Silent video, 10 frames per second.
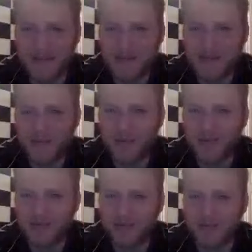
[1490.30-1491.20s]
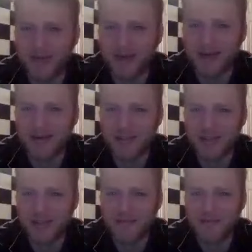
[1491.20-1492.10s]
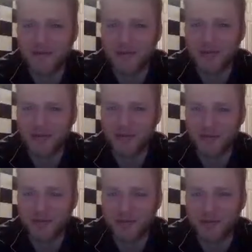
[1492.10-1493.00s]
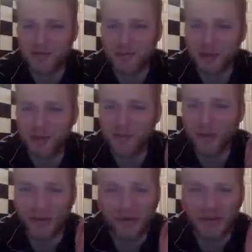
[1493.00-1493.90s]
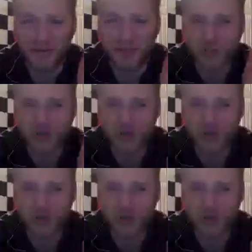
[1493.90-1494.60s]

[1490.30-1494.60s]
if he wasn't mildly germophobic, his response, one of horror and shock,